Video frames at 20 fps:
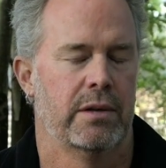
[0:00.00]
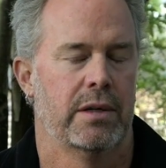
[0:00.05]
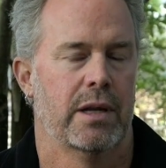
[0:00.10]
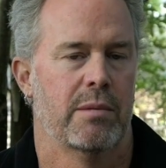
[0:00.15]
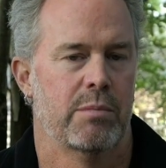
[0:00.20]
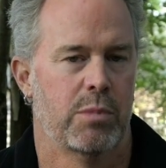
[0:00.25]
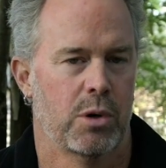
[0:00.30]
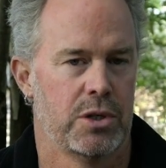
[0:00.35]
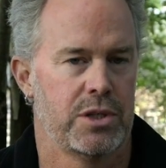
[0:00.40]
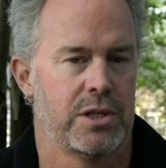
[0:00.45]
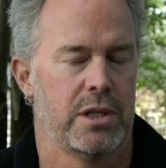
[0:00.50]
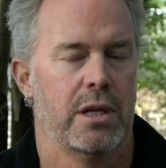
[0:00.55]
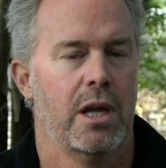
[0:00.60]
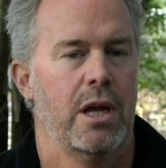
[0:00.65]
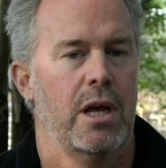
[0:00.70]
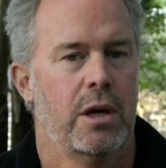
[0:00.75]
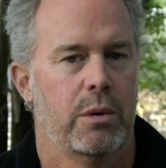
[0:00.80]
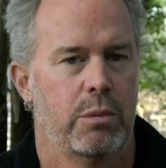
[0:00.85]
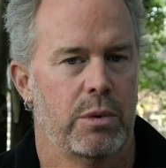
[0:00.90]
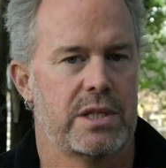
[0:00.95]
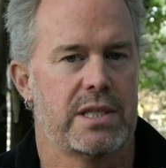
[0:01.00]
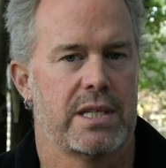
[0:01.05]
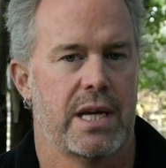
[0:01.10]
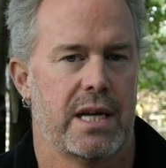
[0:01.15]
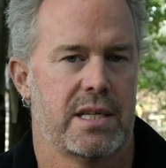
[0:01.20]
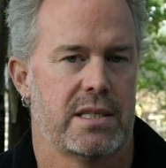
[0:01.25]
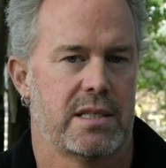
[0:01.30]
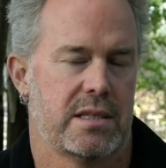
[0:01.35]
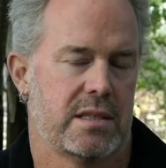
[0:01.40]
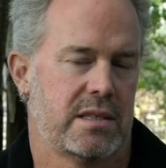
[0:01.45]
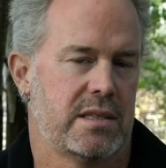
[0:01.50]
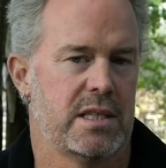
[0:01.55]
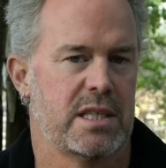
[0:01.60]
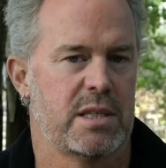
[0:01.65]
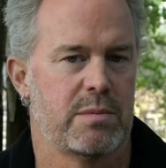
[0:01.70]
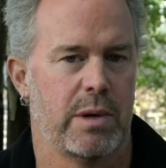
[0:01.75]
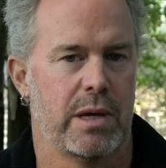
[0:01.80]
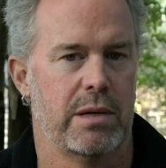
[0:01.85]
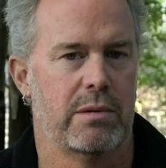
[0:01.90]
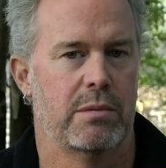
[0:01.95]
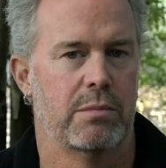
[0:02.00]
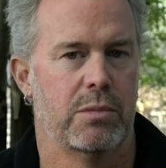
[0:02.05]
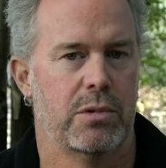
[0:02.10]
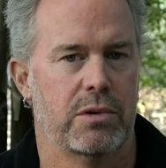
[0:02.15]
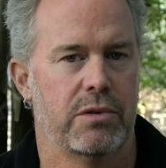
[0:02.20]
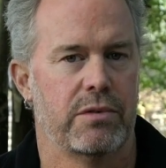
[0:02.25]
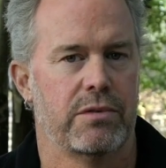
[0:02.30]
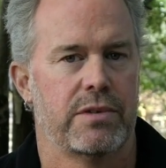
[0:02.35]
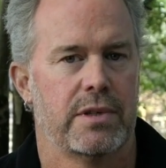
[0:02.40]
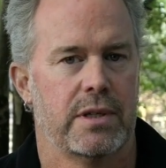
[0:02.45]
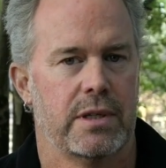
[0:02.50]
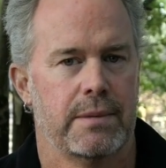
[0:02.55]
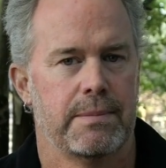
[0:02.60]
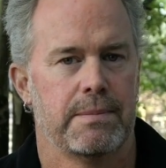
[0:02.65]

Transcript: abortion, which has since been removed.